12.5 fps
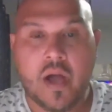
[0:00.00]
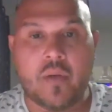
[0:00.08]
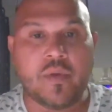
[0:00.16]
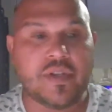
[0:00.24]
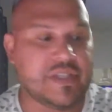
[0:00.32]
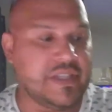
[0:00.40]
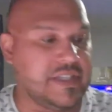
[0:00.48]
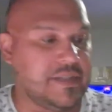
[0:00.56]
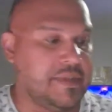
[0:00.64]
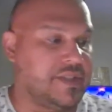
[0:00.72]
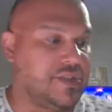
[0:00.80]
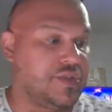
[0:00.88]
which leads
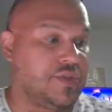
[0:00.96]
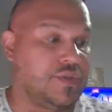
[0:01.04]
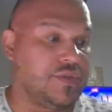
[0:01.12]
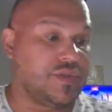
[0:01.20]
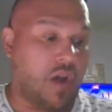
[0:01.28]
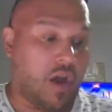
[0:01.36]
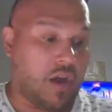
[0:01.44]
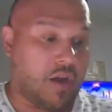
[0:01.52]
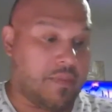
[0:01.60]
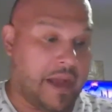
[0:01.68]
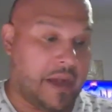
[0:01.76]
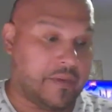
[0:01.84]
me to talk
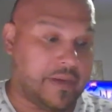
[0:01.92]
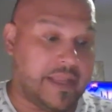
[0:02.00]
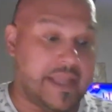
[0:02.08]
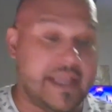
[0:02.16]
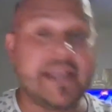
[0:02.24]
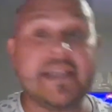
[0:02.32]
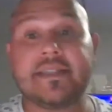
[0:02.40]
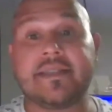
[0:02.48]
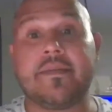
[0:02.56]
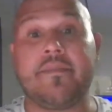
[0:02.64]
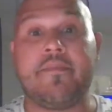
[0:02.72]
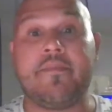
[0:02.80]
about
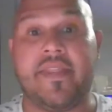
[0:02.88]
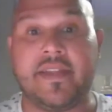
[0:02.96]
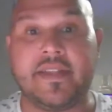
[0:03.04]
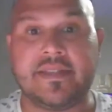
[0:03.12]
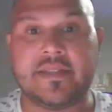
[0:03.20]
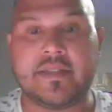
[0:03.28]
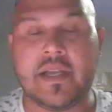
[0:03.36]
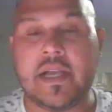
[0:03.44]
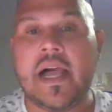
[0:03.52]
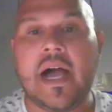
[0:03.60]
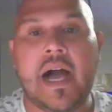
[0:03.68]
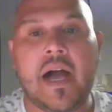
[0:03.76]
his methods,
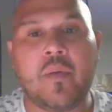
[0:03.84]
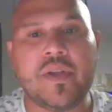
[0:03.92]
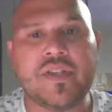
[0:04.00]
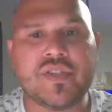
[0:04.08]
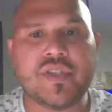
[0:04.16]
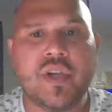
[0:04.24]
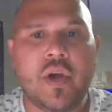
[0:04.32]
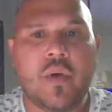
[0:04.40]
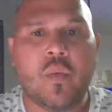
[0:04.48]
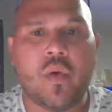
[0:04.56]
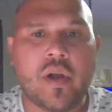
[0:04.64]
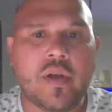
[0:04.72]
which
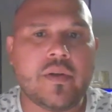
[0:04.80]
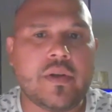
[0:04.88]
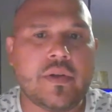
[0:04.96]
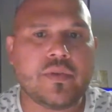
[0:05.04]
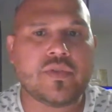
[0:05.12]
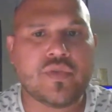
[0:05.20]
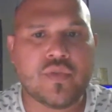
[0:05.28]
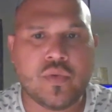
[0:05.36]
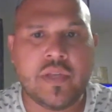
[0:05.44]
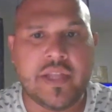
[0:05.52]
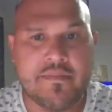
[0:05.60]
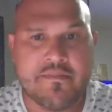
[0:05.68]
weren't
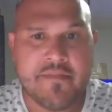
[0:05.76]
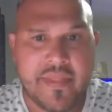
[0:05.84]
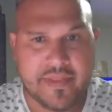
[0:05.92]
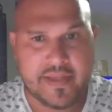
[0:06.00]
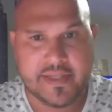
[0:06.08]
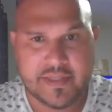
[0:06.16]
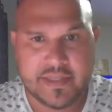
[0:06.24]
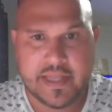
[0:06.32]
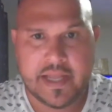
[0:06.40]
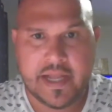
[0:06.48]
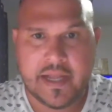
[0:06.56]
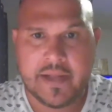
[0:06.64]
truly methods.
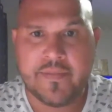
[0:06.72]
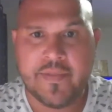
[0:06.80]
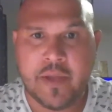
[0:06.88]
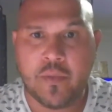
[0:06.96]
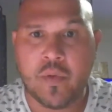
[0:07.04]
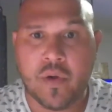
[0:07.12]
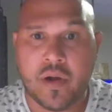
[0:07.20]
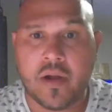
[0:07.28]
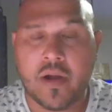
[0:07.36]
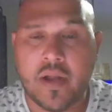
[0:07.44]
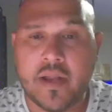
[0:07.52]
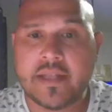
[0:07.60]
They
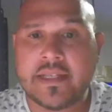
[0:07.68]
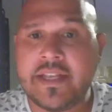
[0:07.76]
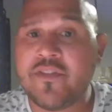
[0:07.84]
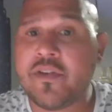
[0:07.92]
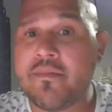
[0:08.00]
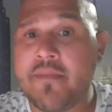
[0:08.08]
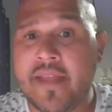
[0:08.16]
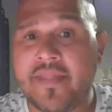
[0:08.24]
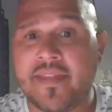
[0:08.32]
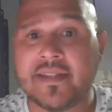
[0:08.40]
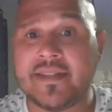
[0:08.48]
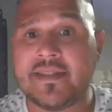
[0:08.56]
were different
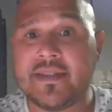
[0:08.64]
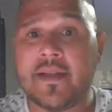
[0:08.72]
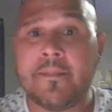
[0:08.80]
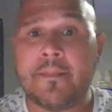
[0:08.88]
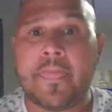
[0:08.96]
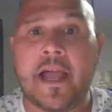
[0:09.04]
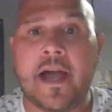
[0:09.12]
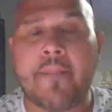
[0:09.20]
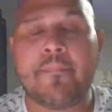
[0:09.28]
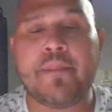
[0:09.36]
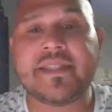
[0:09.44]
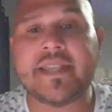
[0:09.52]
methods
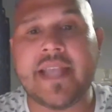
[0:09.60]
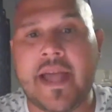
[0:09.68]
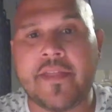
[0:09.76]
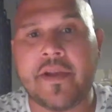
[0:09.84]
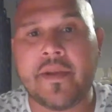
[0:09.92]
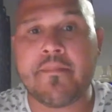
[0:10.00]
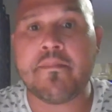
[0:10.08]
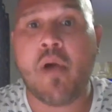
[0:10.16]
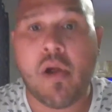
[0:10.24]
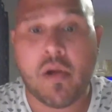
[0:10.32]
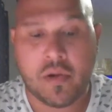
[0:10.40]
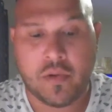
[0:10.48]
put together and
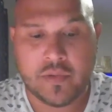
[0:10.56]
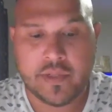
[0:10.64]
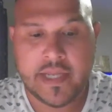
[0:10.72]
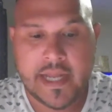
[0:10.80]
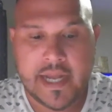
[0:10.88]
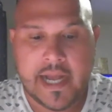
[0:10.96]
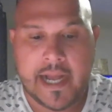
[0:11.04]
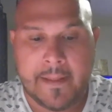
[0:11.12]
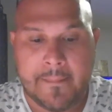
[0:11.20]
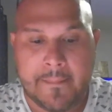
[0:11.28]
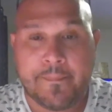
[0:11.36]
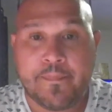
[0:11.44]
borrowed
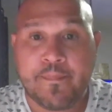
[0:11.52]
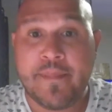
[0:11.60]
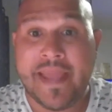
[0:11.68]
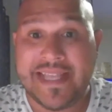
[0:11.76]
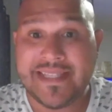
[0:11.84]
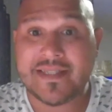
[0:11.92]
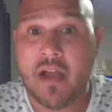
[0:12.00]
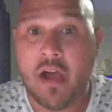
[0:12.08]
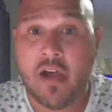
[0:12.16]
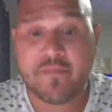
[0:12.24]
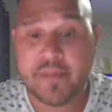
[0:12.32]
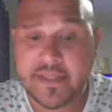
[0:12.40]
based
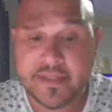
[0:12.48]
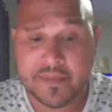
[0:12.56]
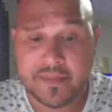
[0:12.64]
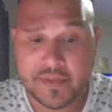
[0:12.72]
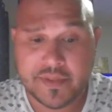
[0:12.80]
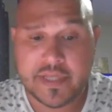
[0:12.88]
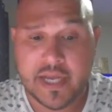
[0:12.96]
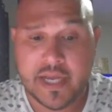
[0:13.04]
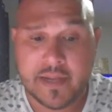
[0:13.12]
off principles.